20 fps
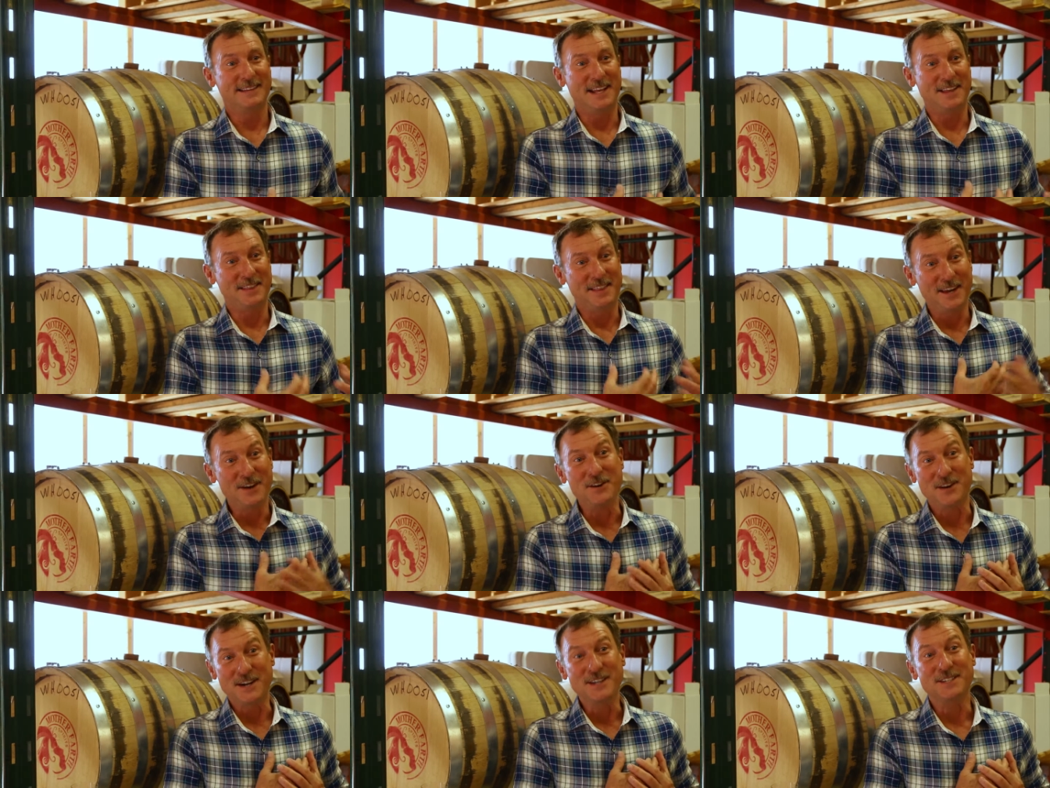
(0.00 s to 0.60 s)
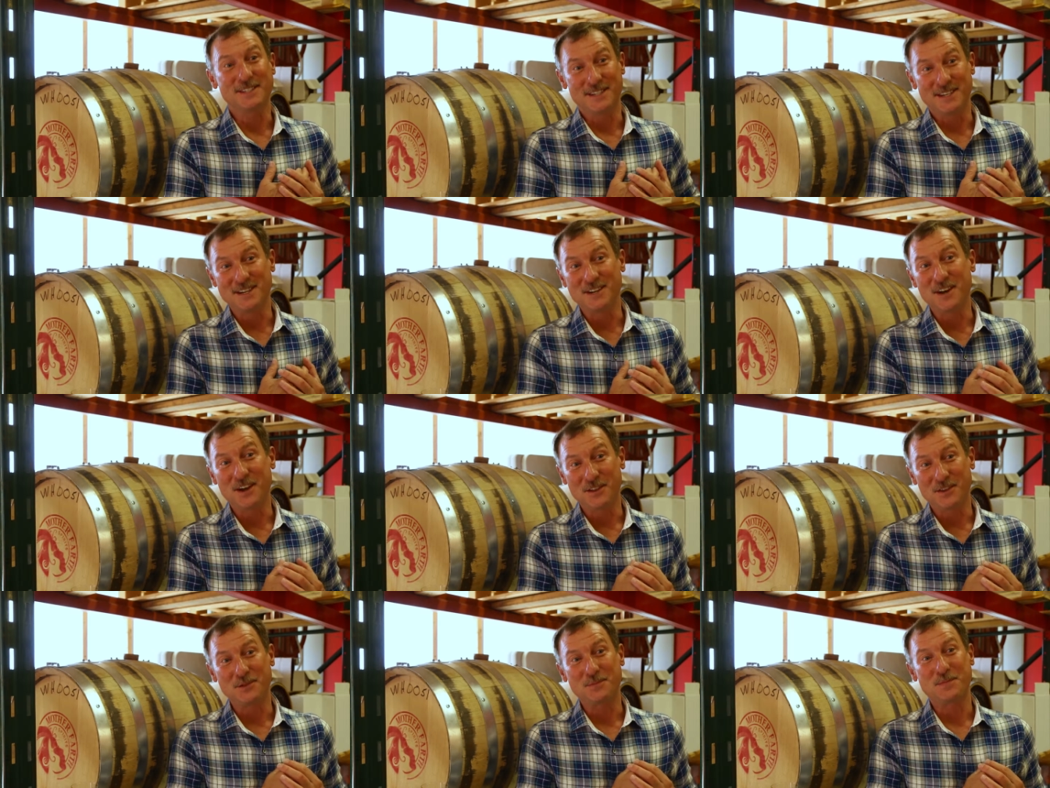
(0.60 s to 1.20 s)
that there is
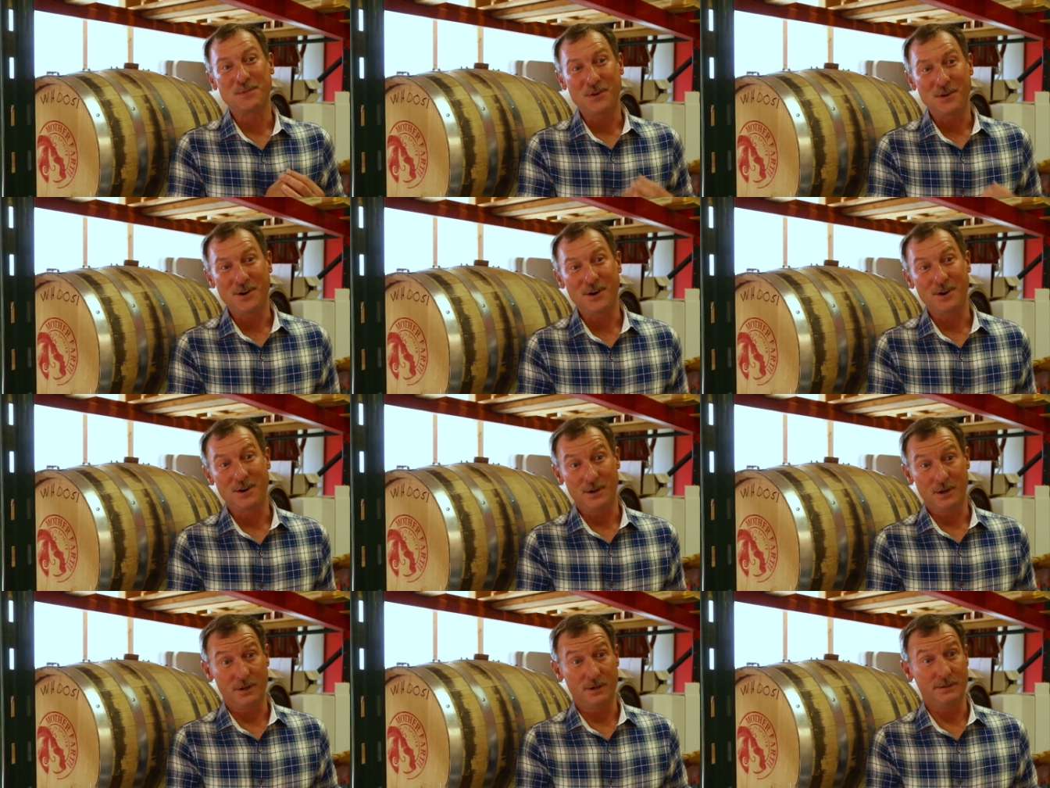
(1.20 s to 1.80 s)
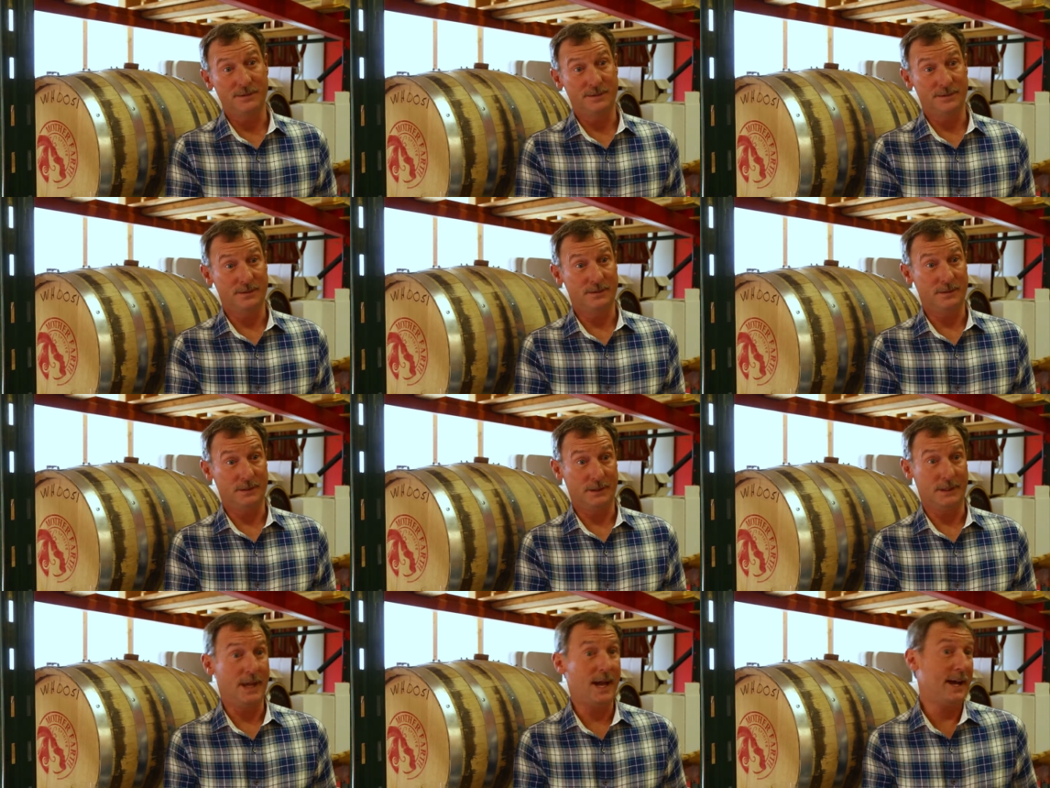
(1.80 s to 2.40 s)
another part of
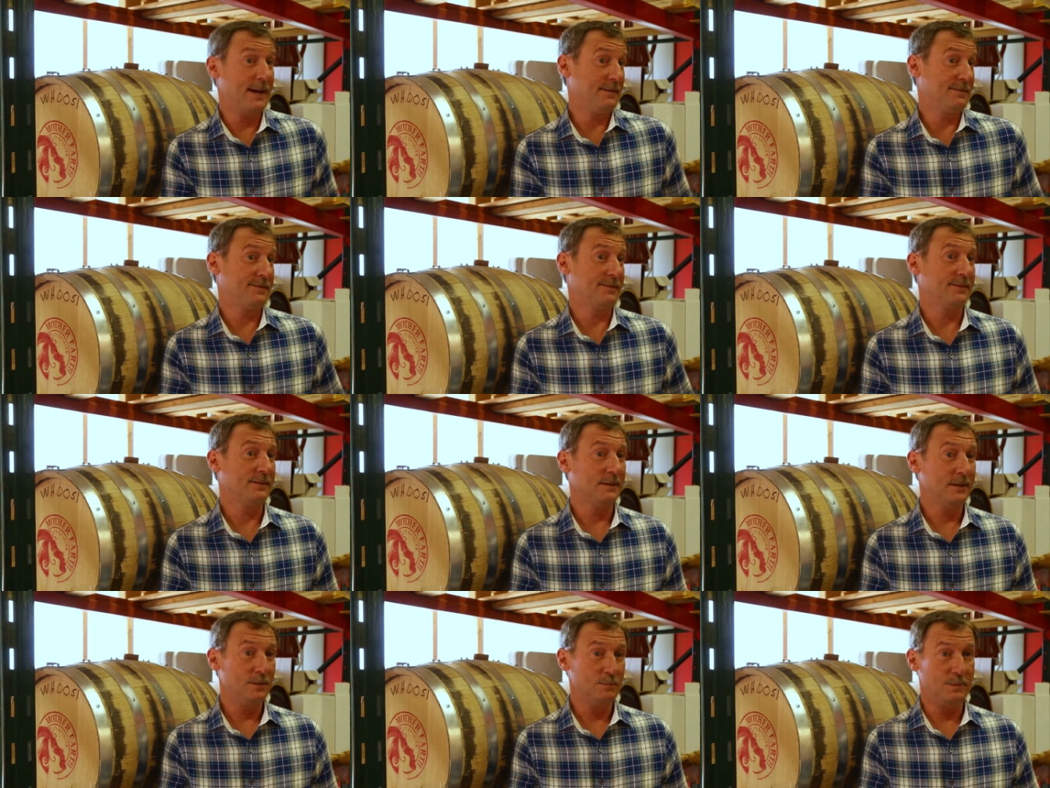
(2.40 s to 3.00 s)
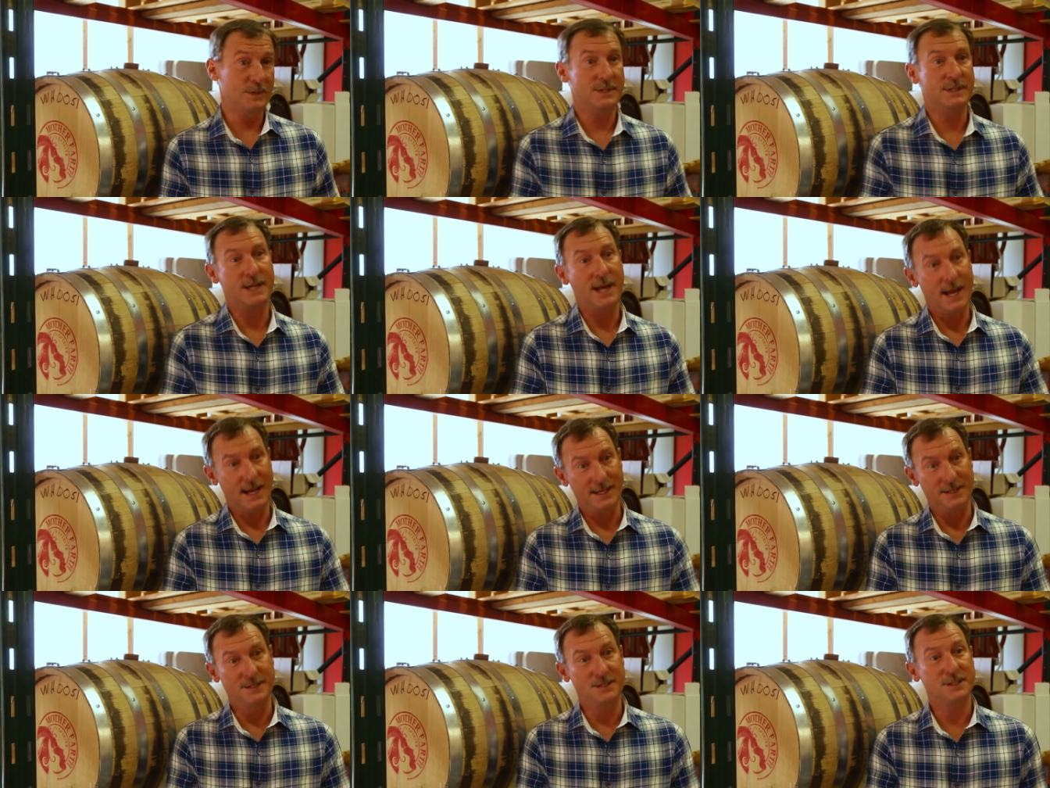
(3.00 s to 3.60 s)
life
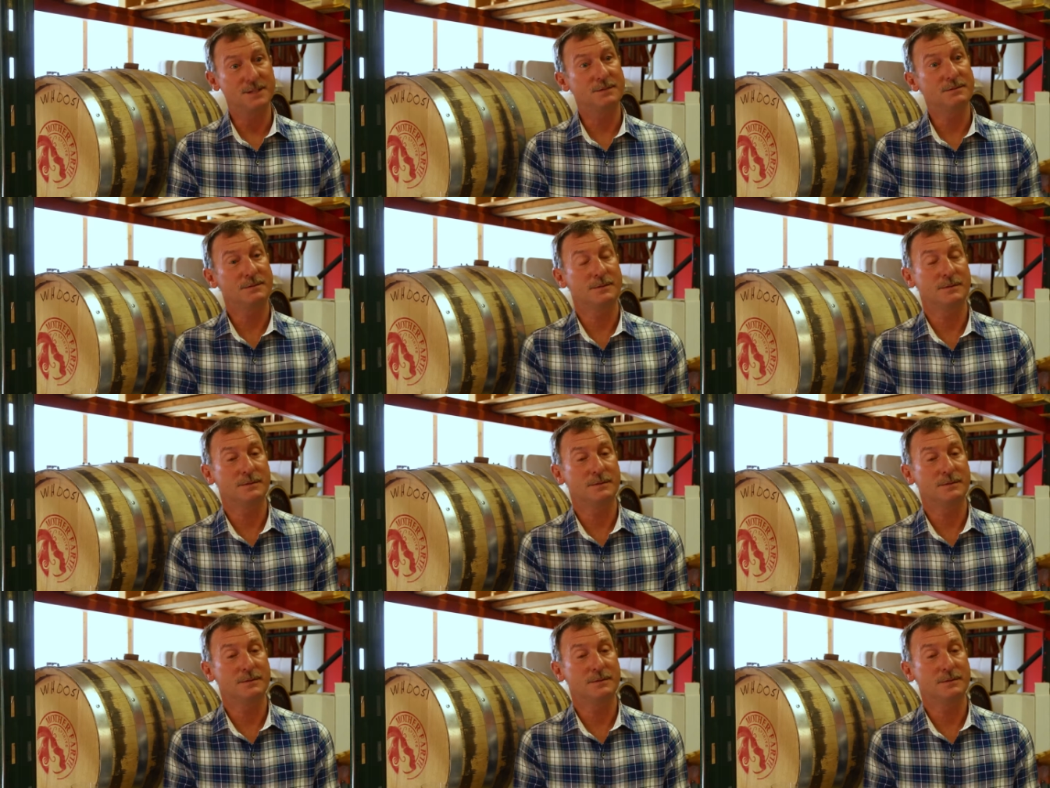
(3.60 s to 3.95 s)
besides